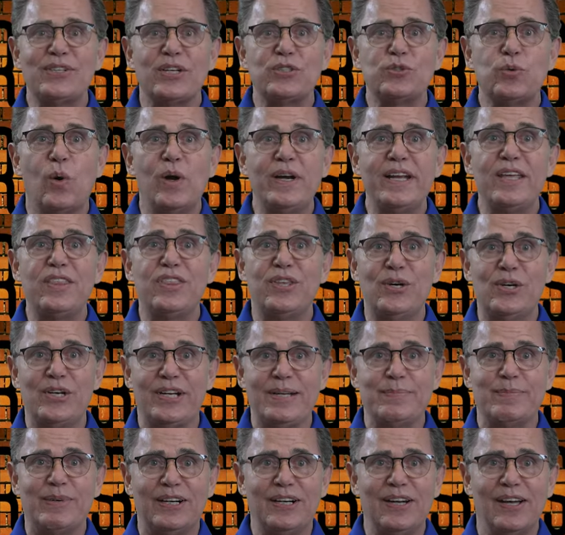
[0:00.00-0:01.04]
at
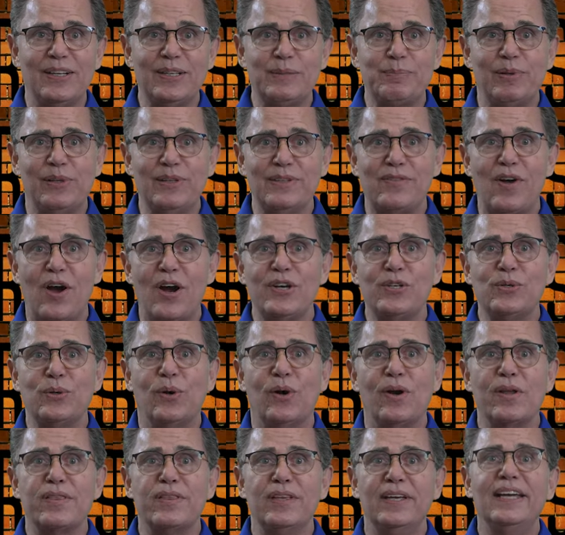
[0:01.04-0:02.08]
2030 McCulloch Boulevard
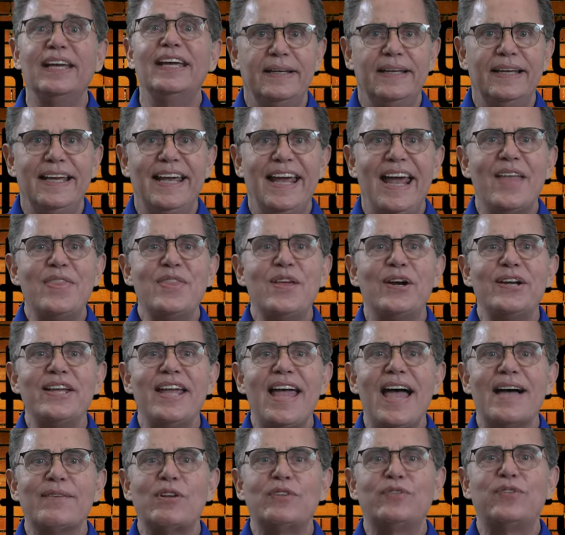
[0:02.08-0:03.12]
North. And there you
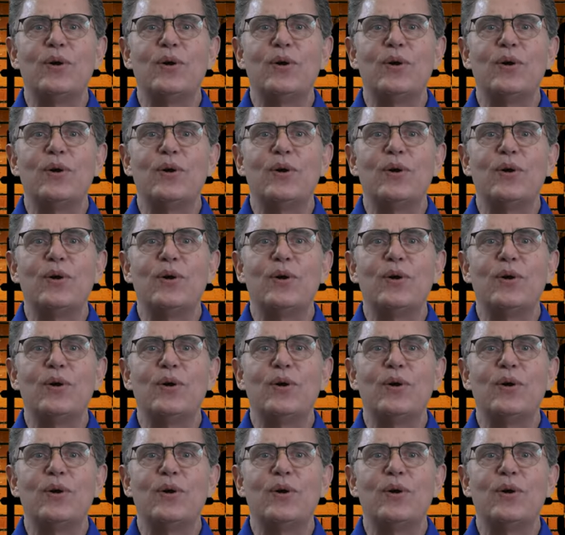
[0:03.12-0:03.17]
have it,